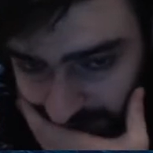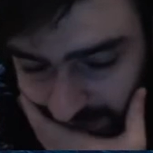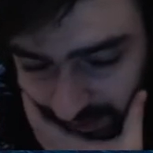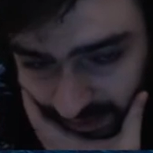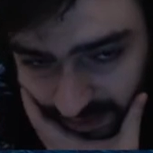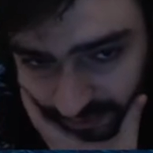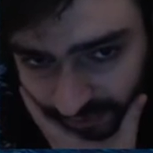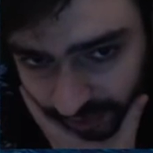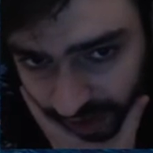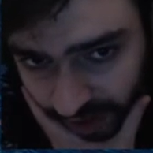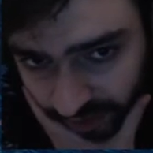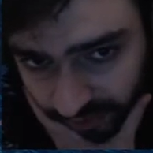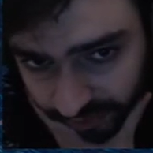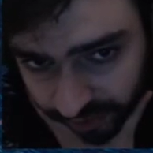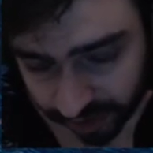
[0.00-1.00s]

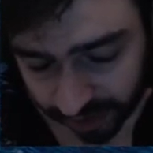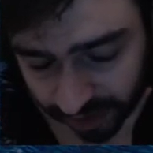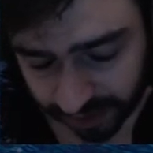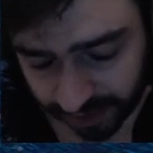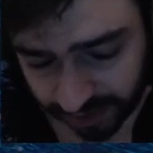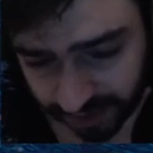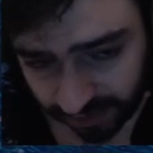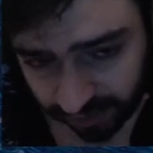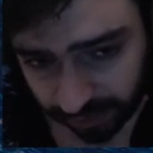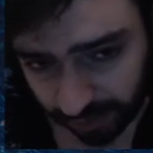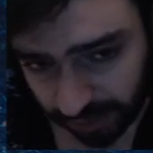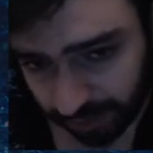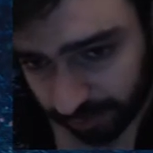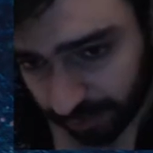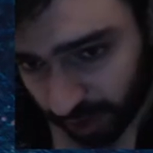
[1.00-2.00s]
d5, knight d7
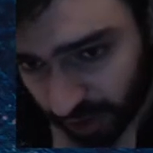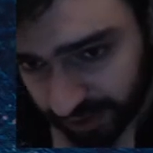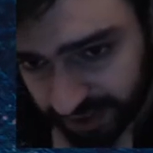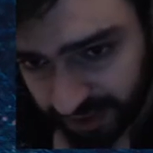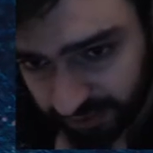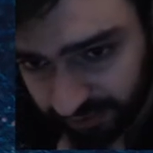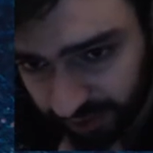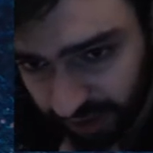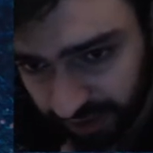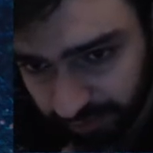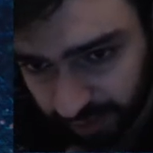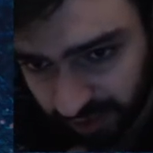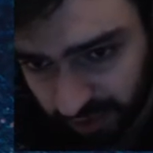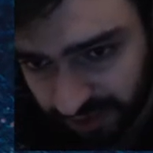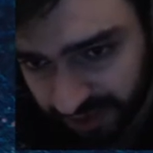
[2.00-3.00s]
maybe blocks c5,
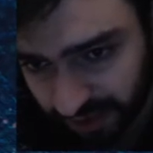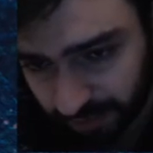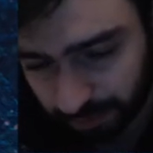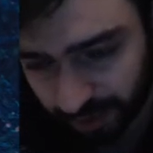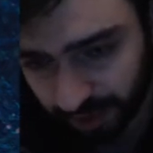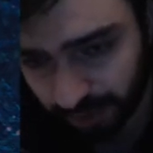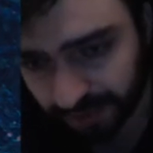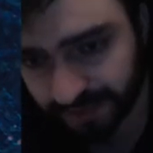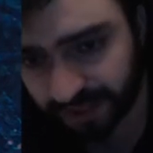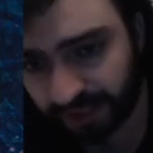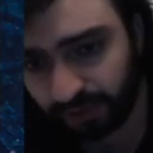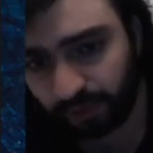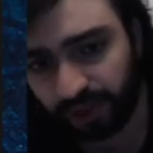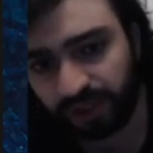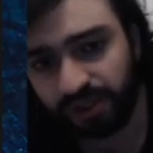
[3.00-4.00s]
but you still play this
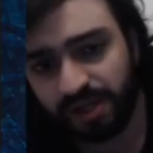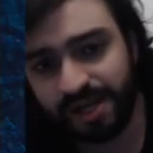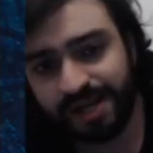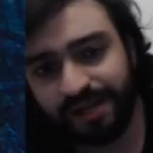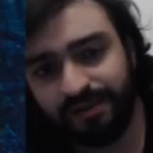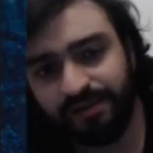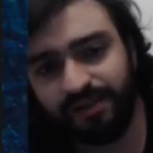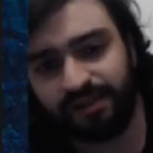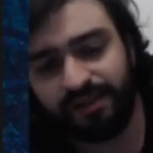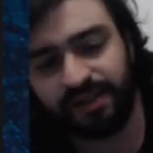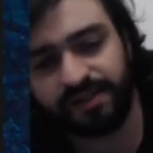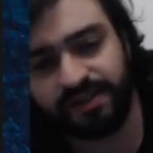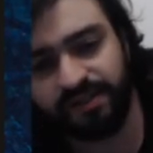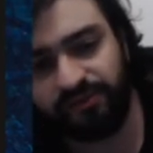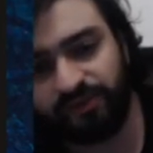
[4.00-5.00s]
anyway. D
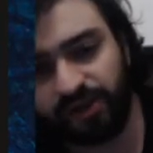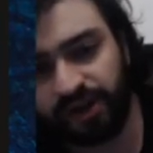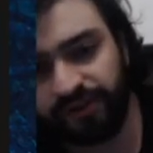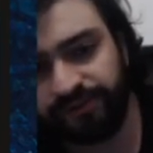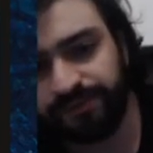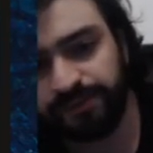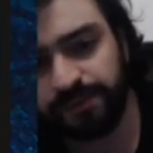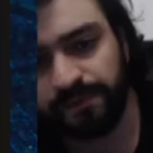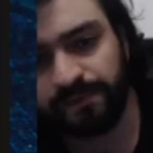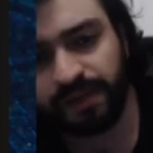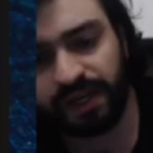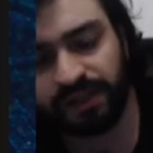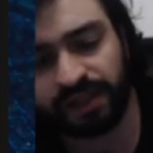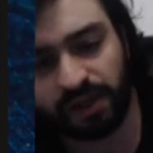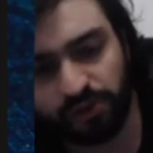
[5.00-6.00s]
takes c5,
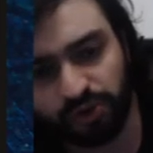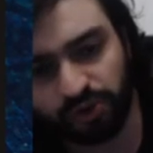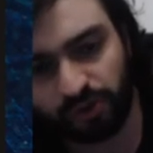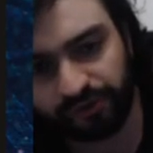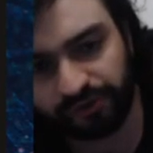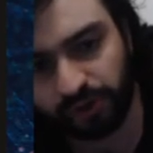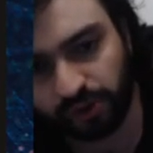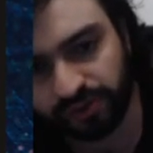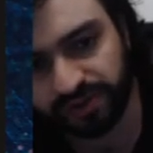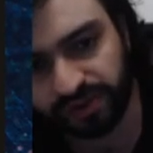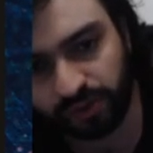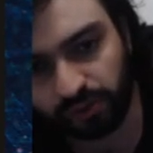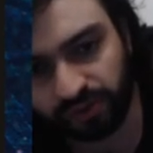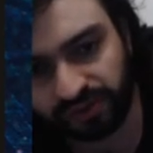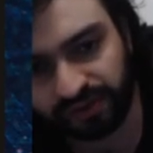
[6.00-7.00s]
and now you of course
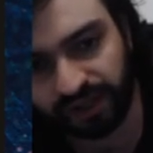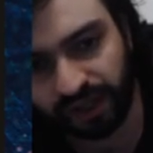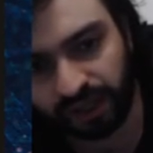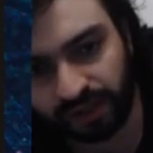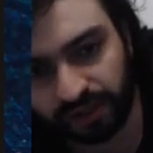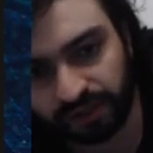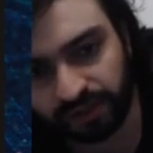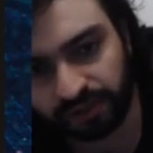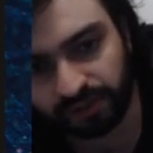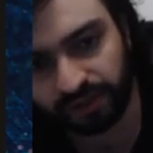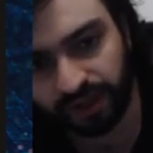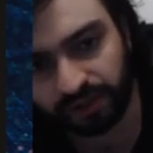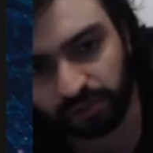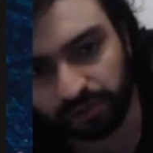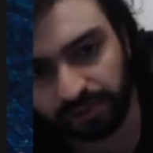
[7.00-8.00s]
don't take.
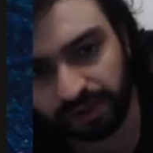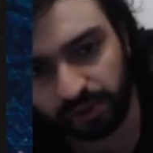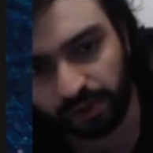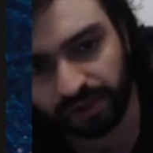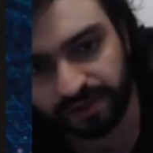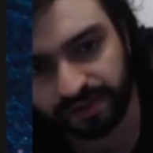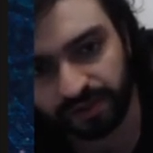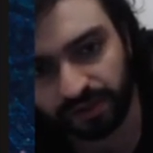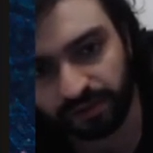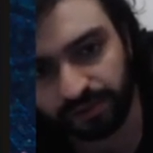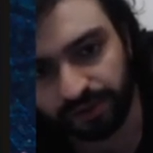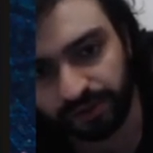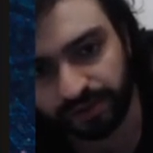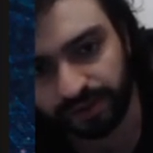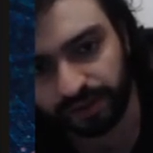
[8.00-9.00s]
That would be quite silly
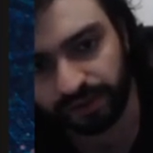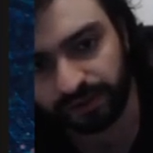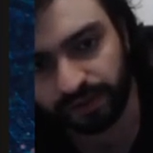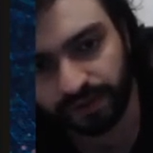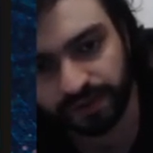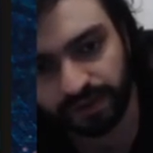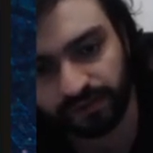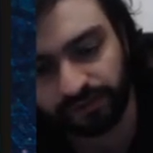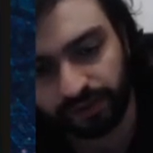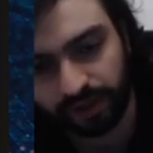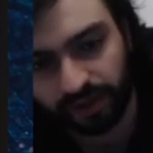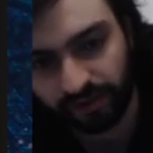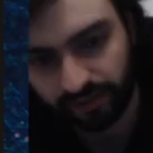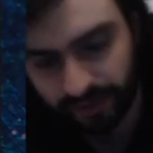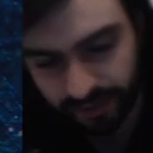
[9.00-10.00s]
because knight takes
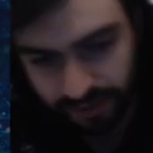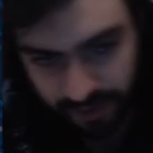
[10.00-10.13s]
c5 is